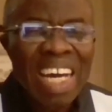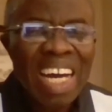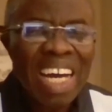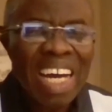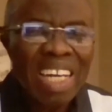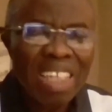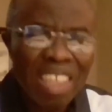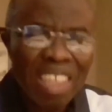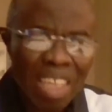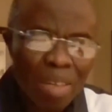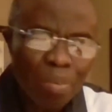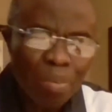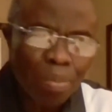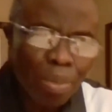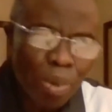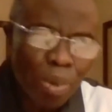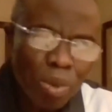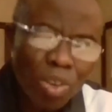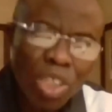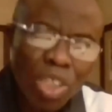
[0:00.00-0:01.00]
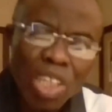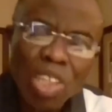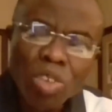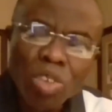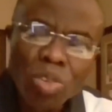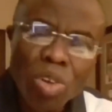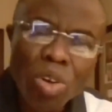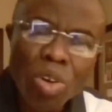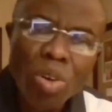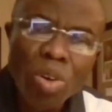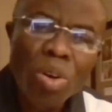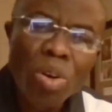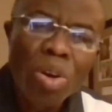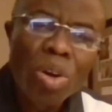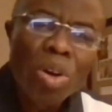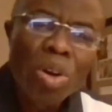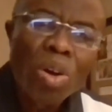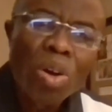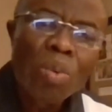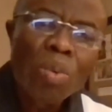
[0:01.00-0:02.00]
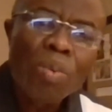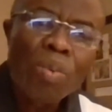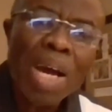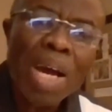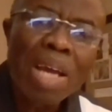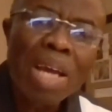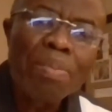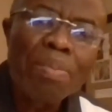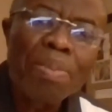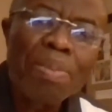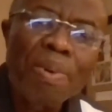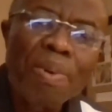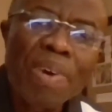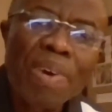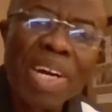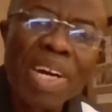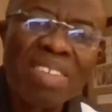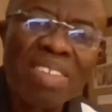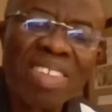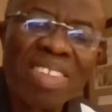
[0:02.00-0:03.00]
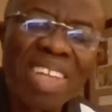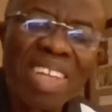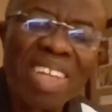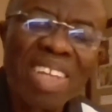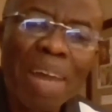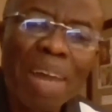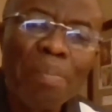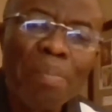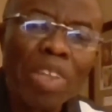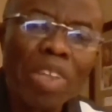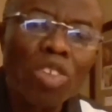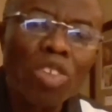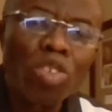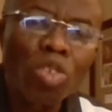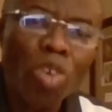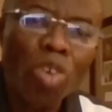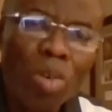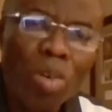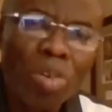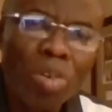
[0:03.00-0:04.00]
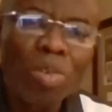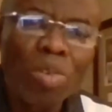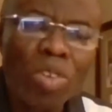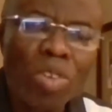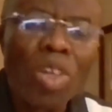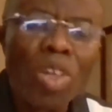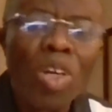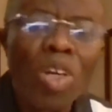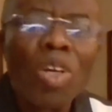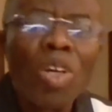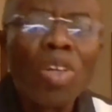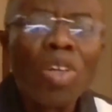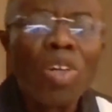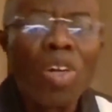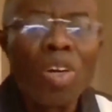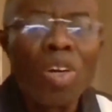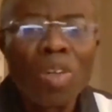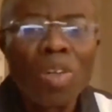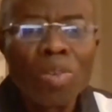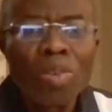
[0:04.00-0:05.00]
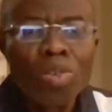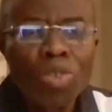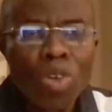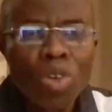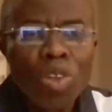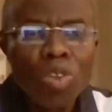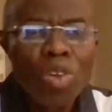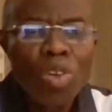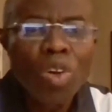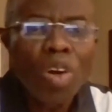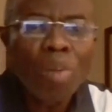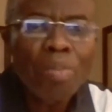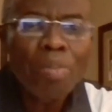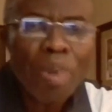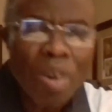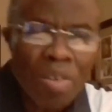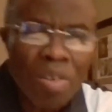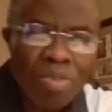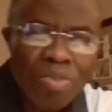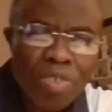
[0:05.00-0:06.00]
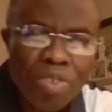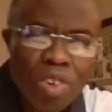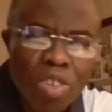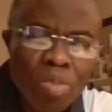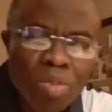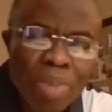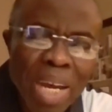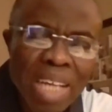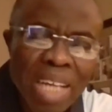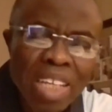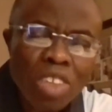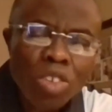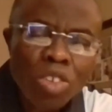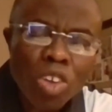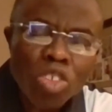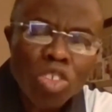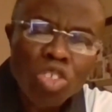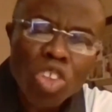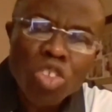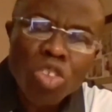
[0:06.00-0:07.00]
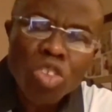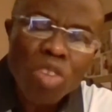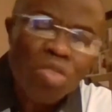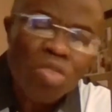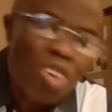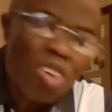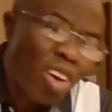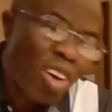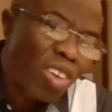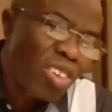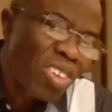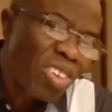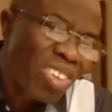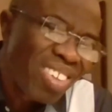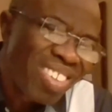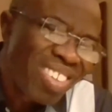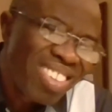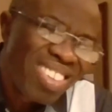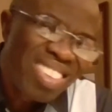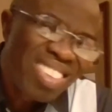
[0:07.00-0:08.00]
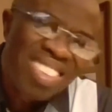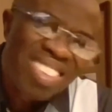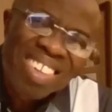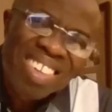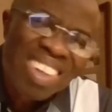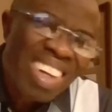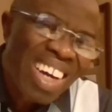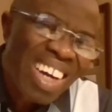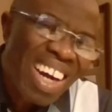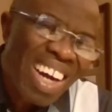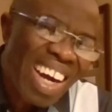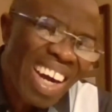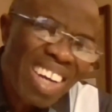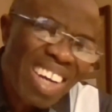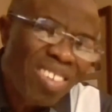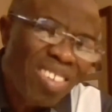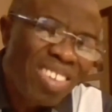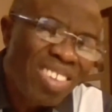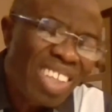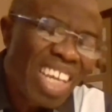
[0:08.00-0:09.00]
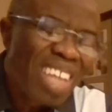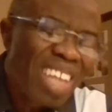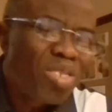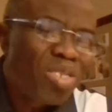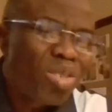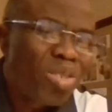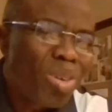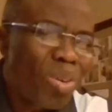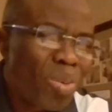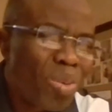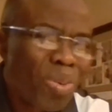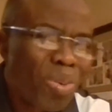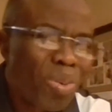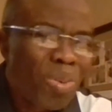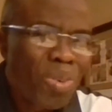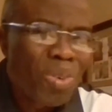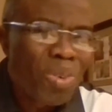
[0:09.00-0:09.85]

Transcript: and then put into wine press and be trod uh, trodden upon foot by the justice of God? I don't think so.